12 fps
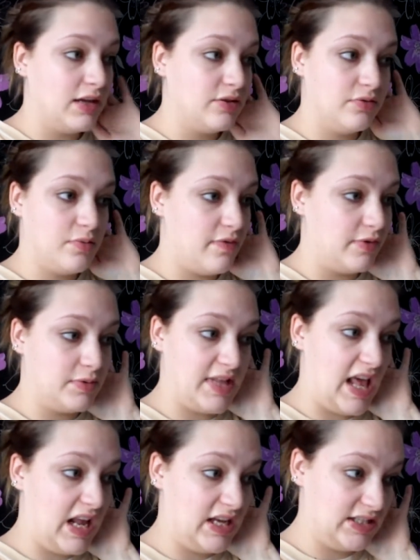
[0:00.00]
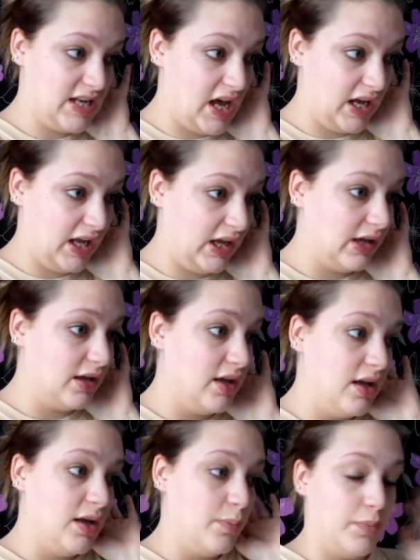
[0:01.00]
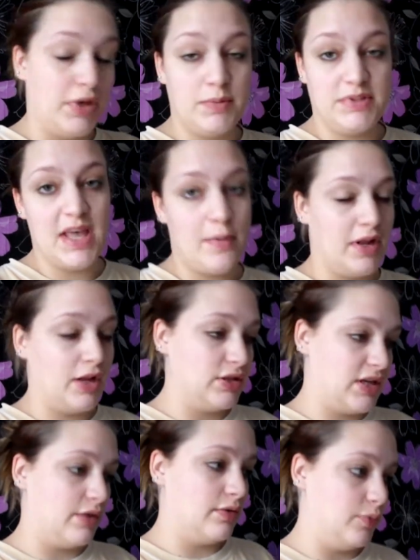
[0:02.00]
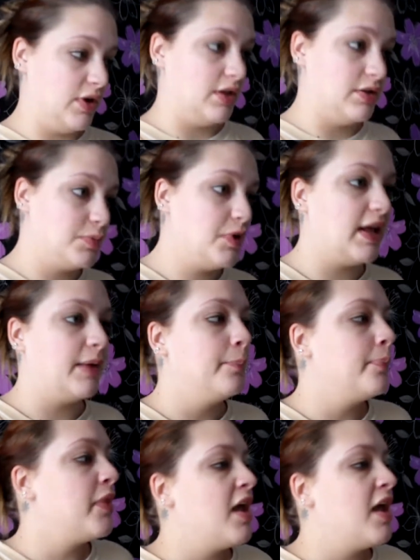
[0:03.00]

I don't know if it was there last night but it was there when I looked out the window this morning.